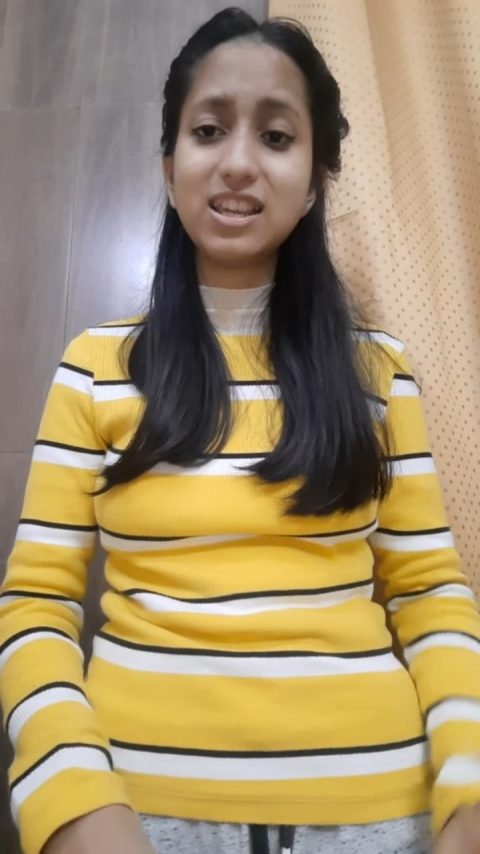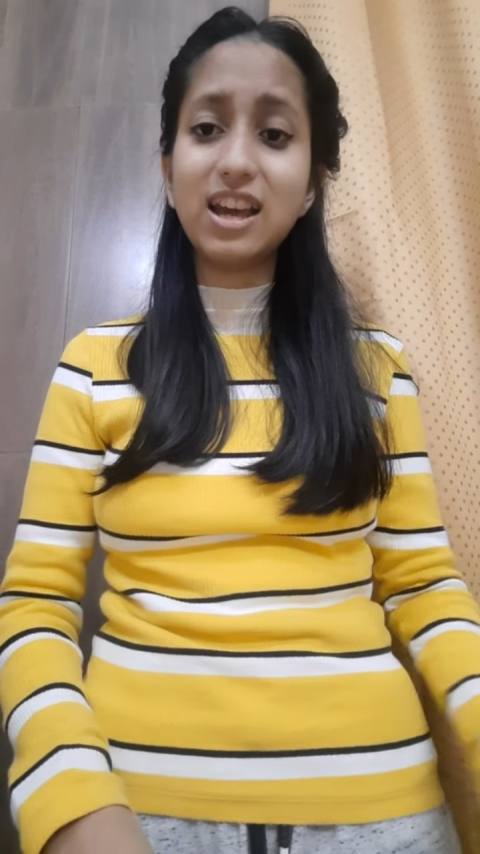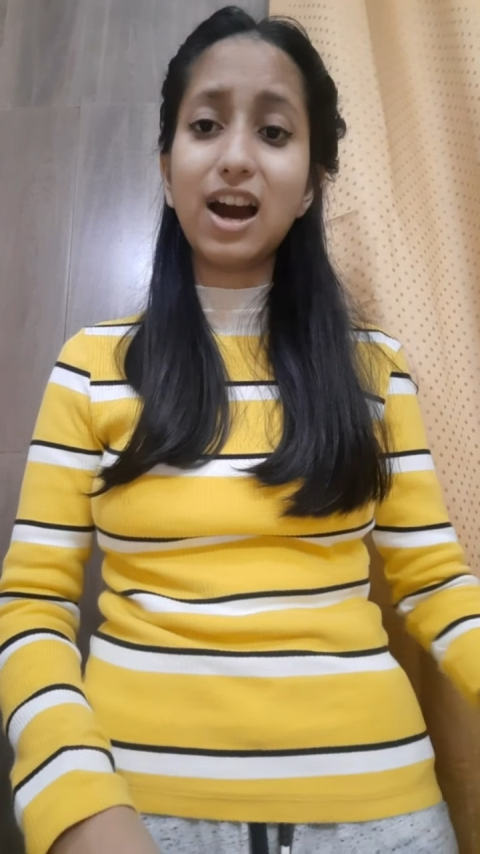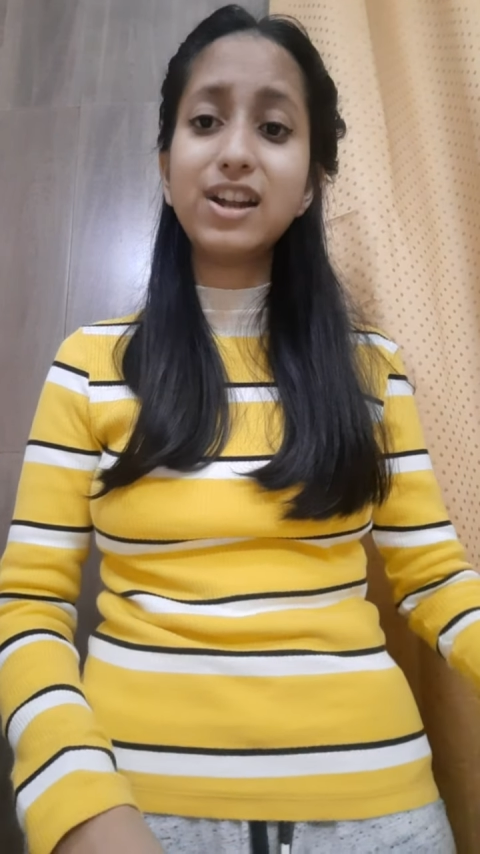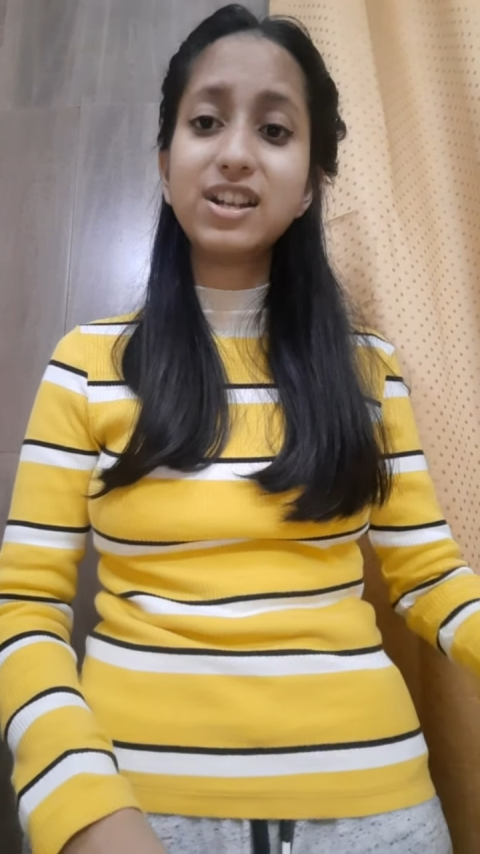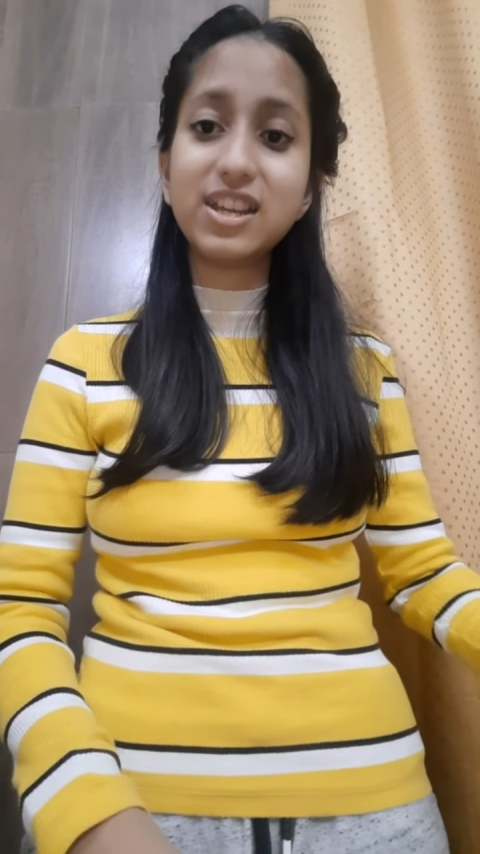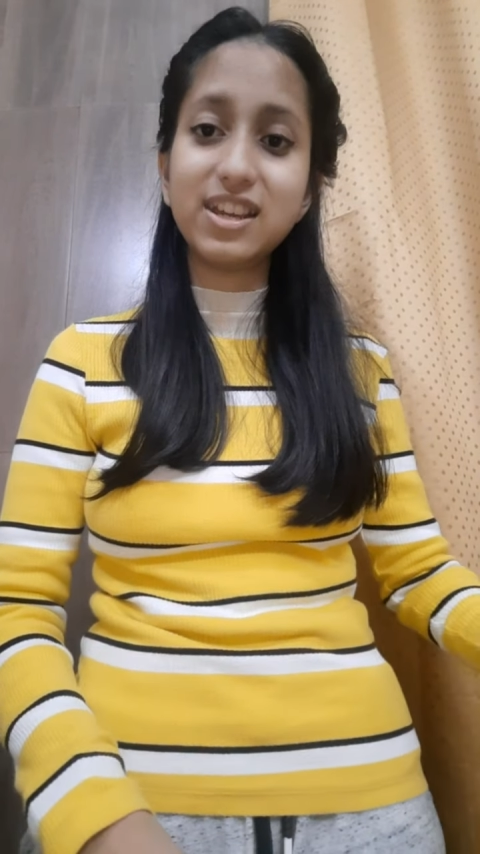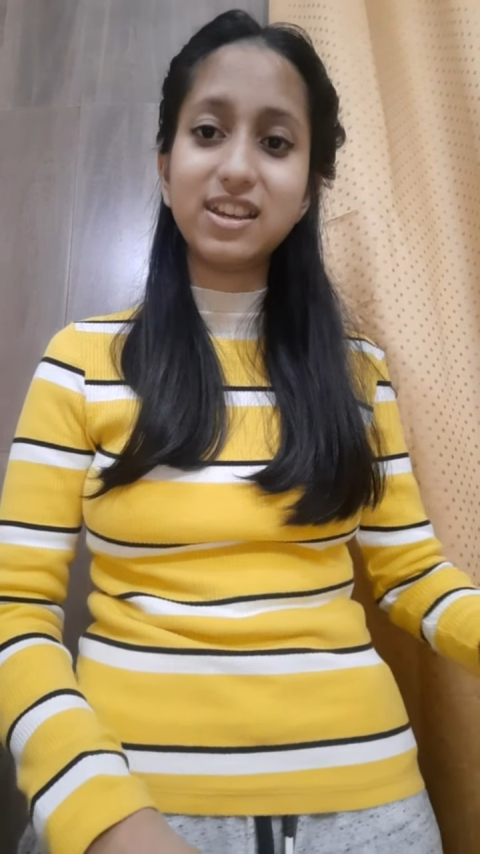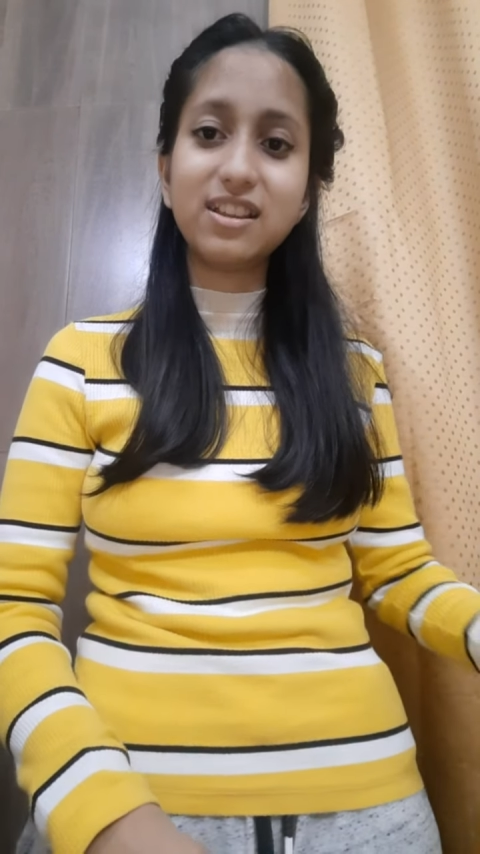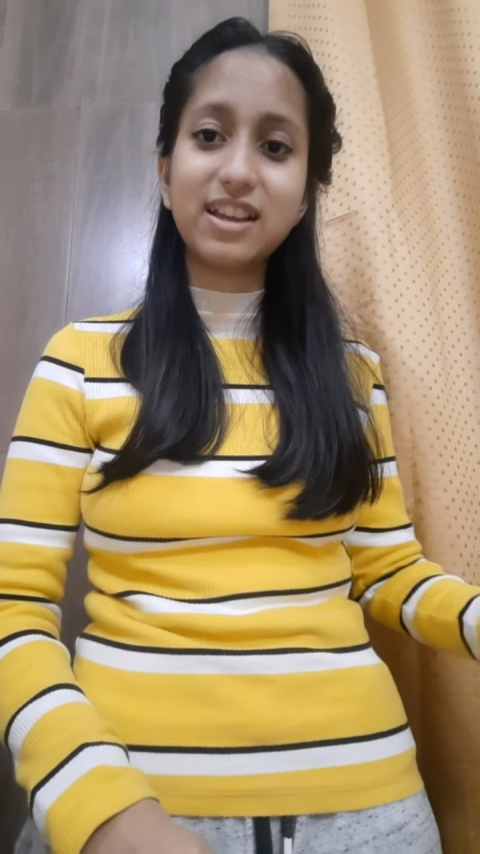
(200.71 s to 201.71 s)
The
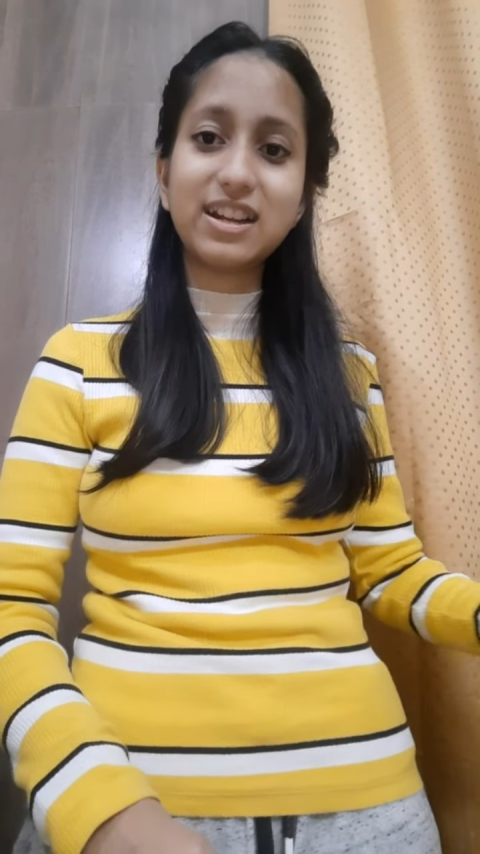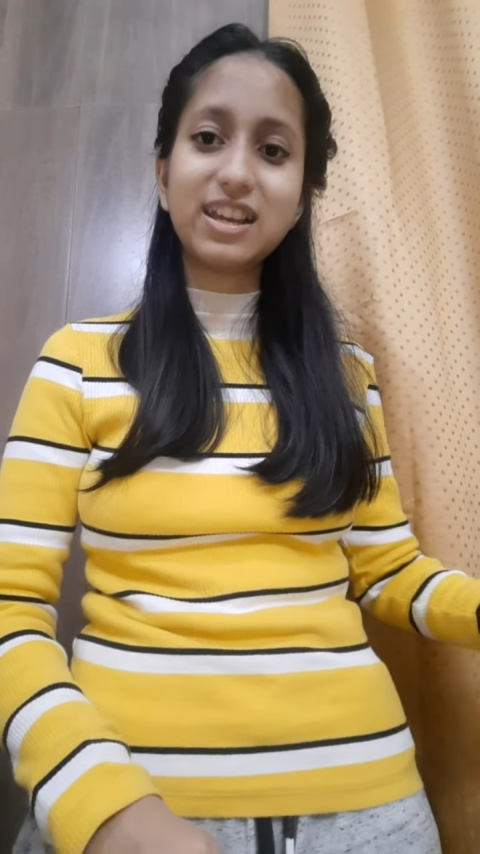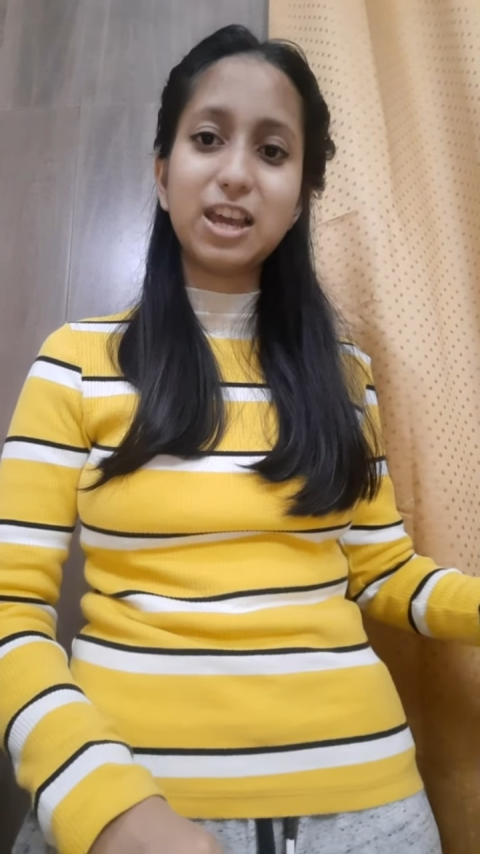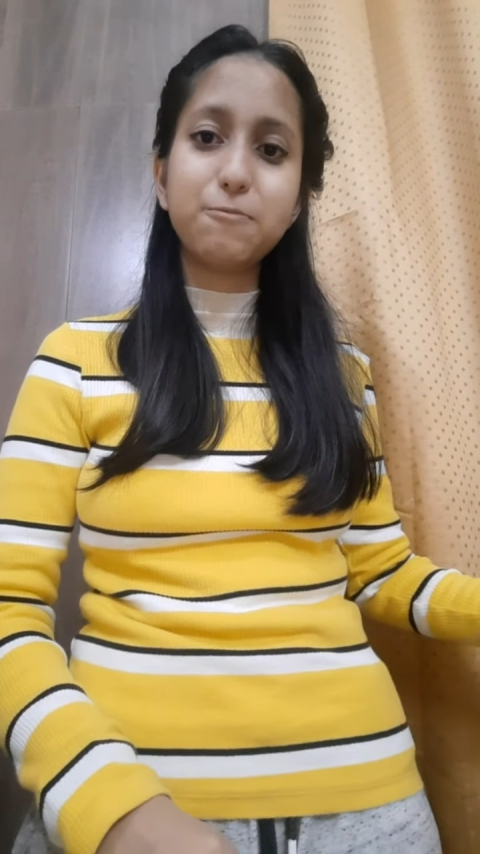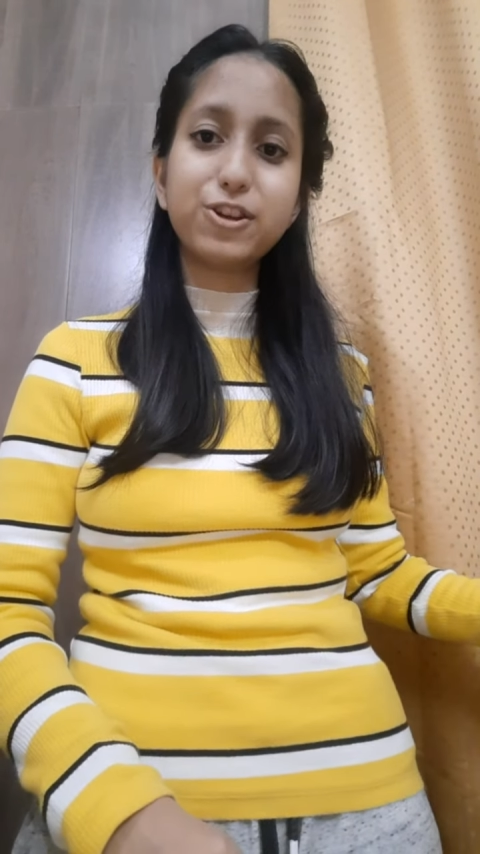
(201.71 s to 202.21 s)
auntie that came